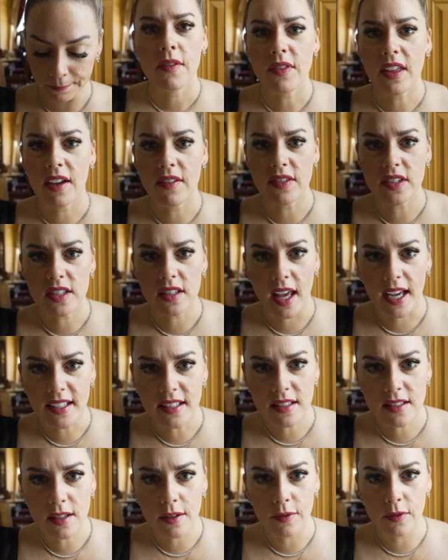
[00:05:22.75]
They have
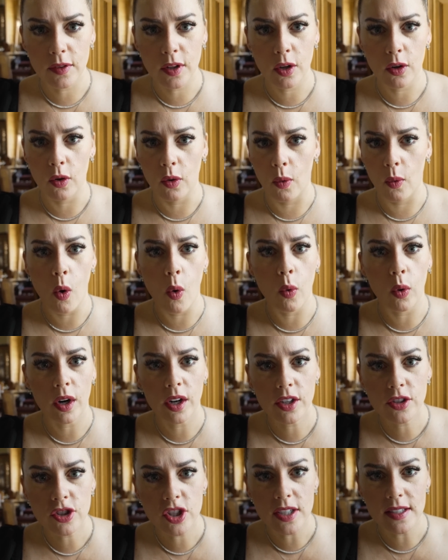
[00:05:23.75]
slices of little
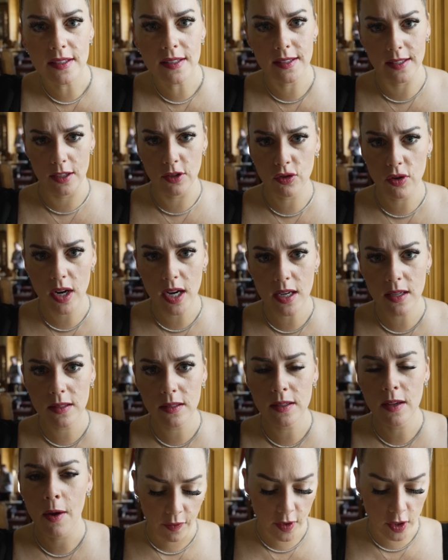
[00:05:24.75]
orange and citrus.